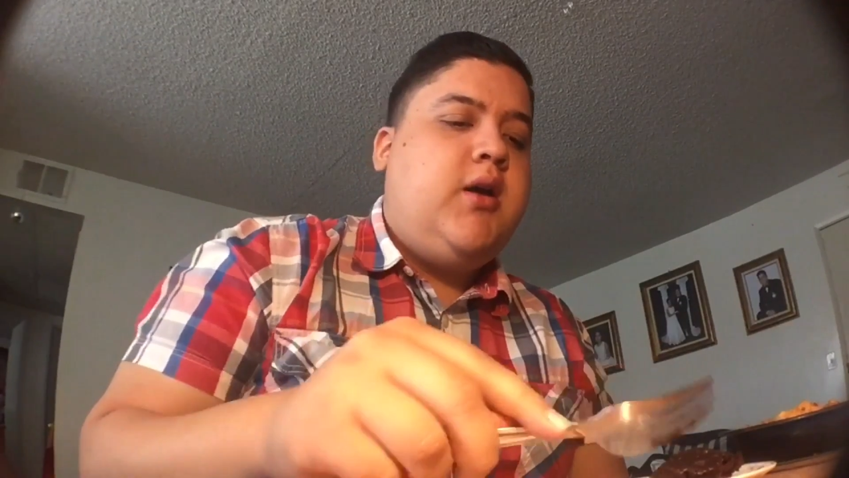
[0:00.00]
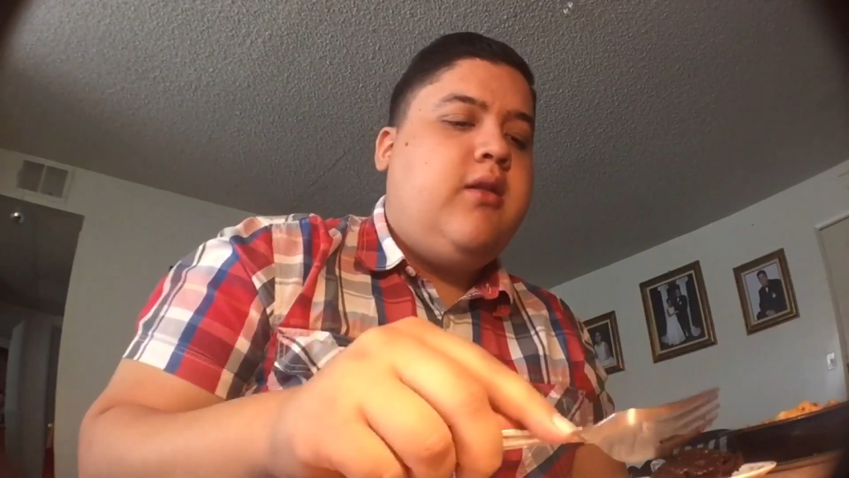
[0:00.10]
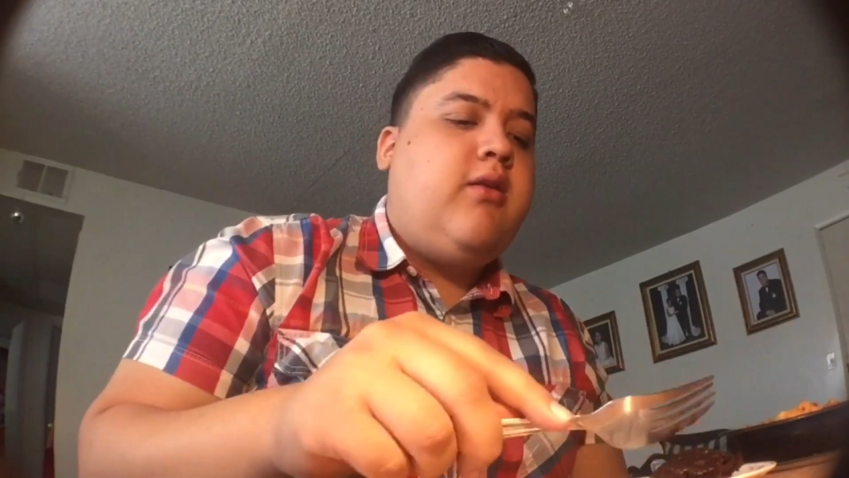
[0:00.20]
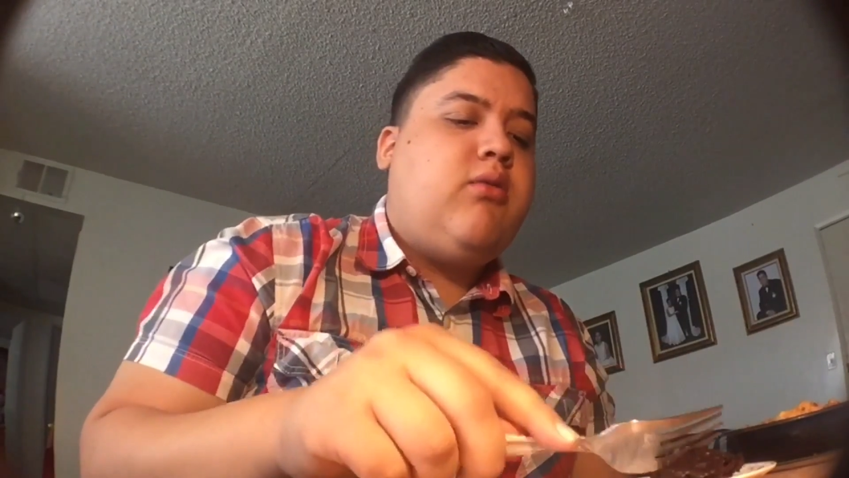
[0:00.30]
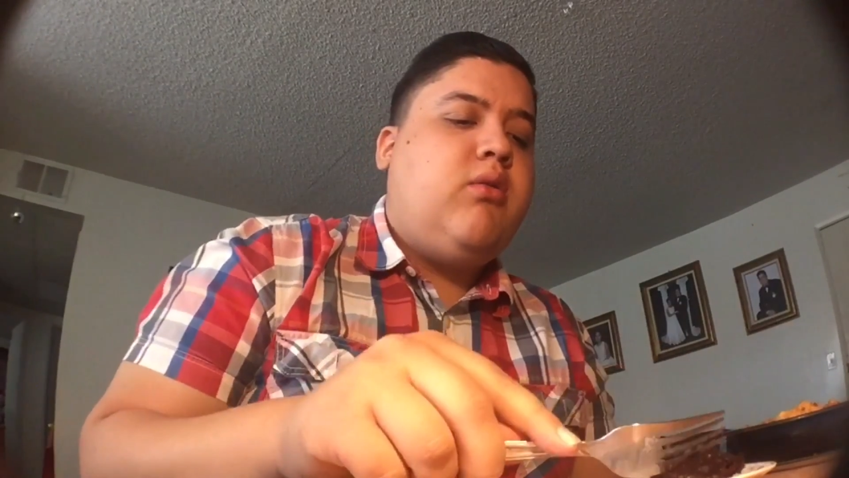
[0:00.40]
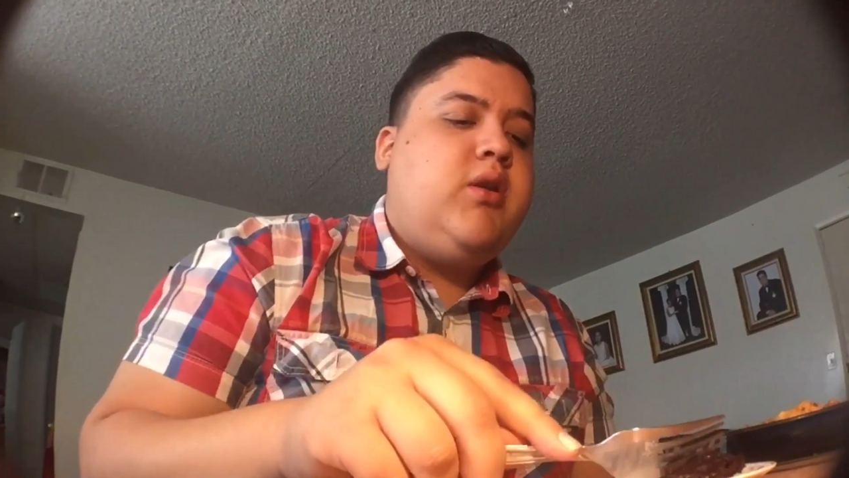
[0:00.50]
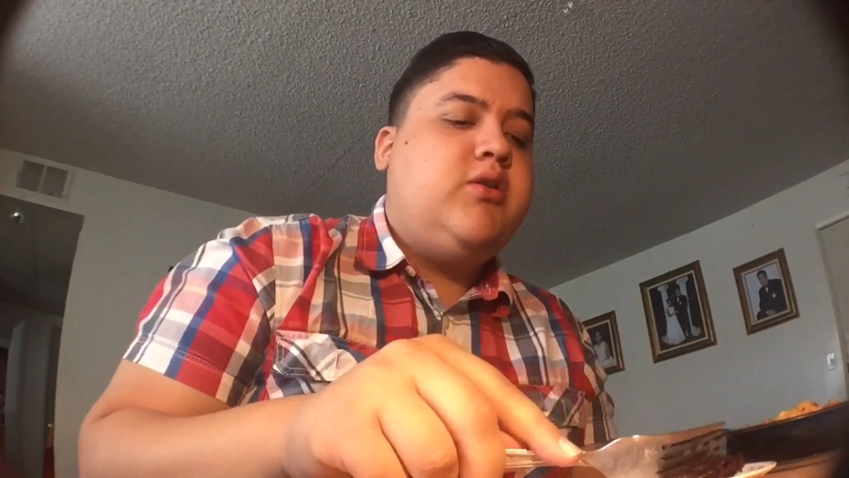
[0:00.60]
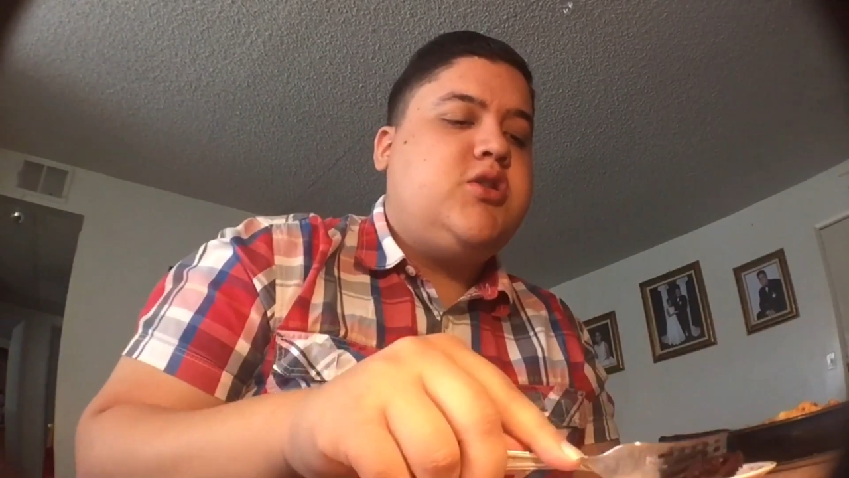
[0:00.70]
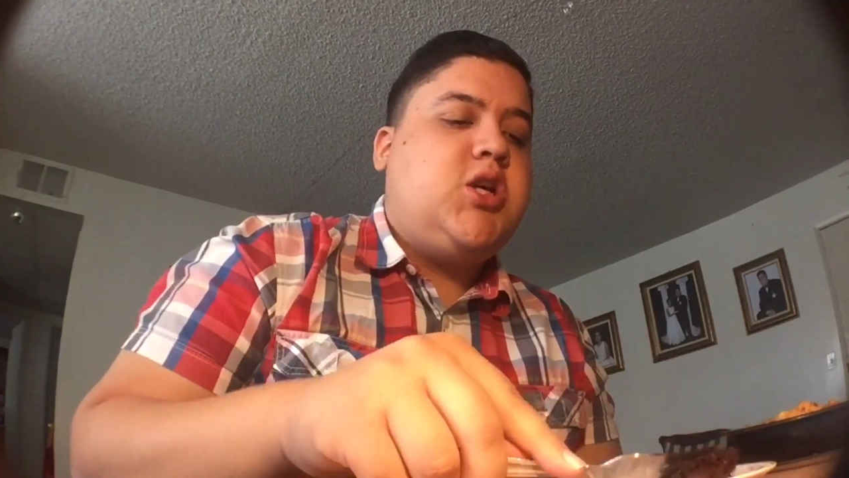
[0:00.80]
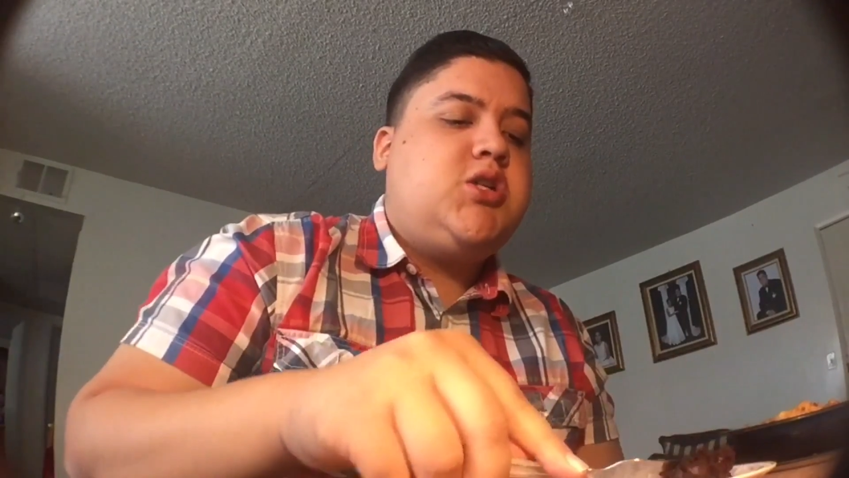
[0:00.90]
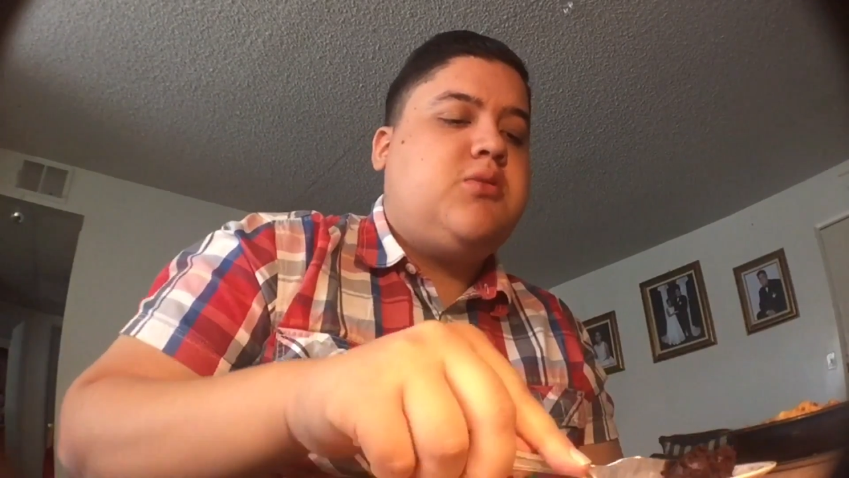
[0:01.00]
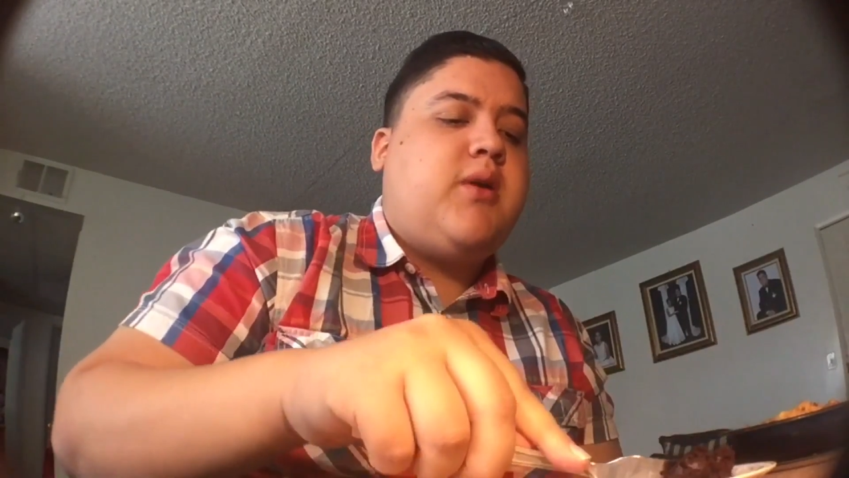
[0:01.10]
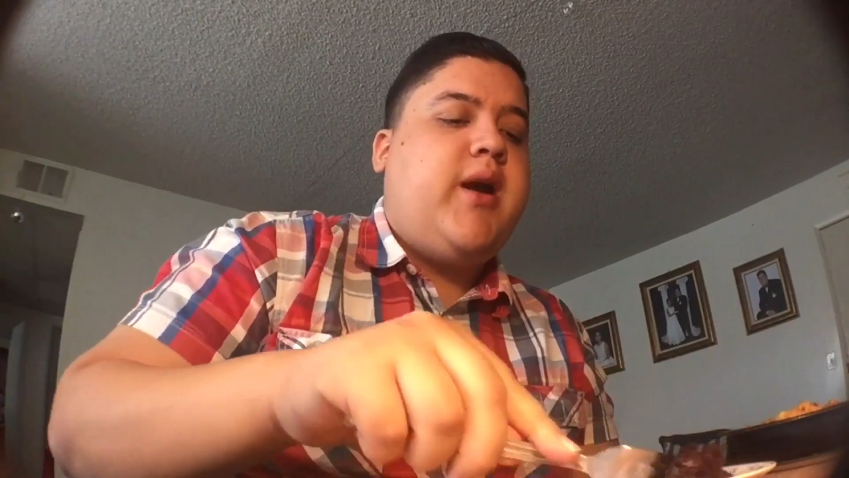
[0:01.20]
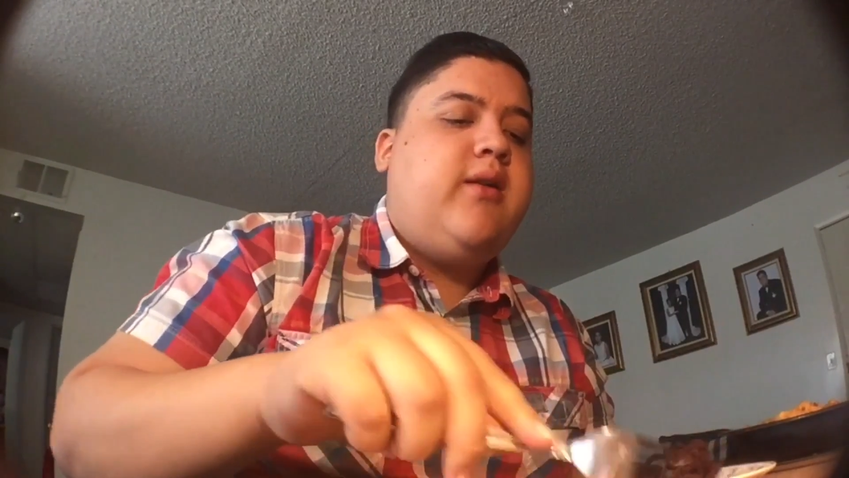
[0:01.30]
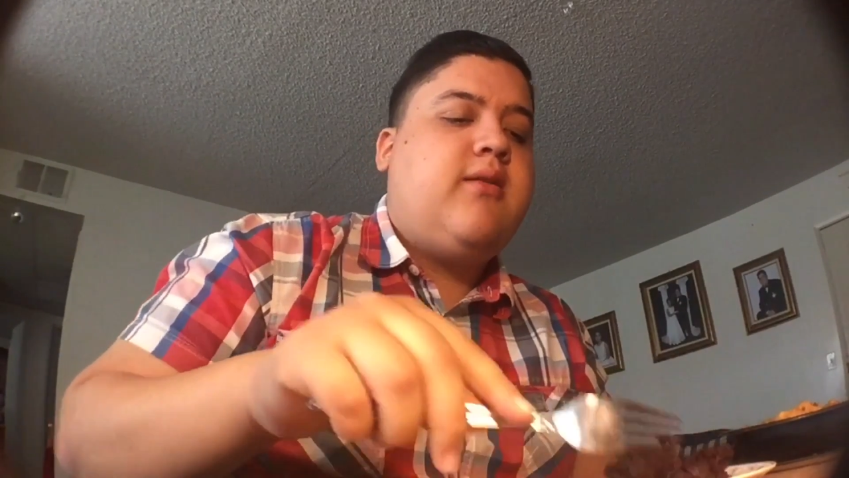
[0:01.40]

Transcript: This one is just right.